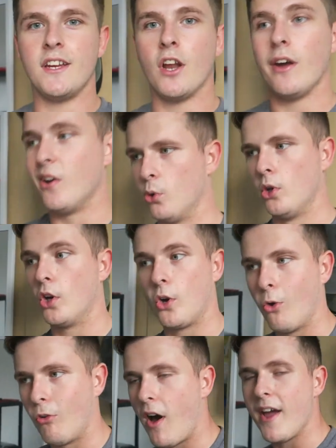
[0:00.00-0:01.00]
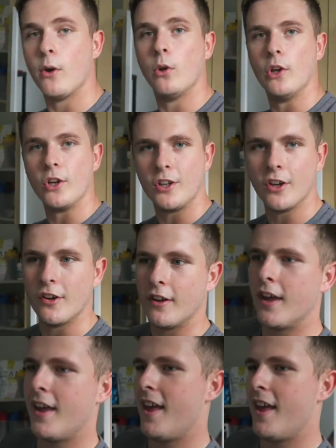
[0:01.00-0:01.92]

You know, it will look all right, it will look good.